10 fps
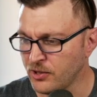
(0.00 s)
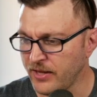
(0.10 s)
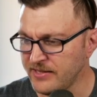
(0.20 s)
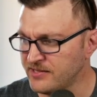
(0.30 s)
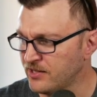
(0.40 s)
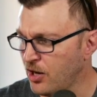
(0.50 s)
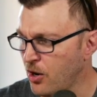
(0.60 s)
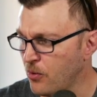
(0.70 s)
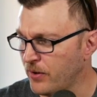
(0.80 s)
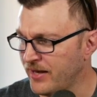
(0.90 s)
So let's
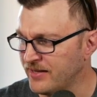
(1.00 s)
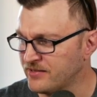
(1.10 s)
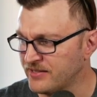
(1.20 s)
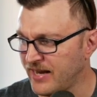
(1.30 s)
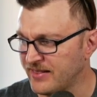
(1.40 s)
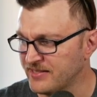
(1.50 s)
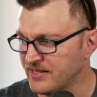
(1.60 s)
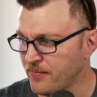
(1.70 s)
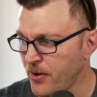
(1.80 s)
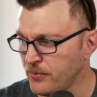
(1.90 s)
go inside
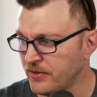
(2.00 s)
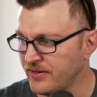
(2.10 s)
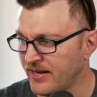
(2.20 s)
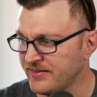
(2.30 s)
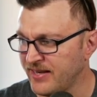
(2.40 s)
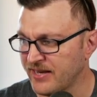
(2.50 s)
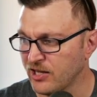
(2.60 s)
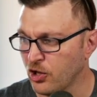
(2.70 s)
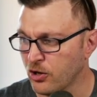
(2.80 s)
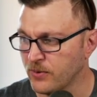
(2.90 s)
this component and take
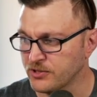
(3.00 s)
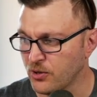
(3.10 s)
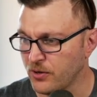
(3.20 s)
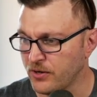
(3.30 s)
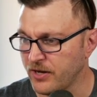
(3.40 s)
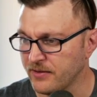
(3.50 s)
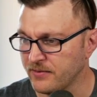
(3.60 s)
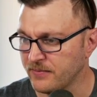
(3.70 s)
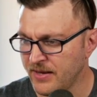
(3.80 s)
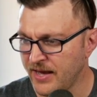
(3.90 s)
a look what's going on.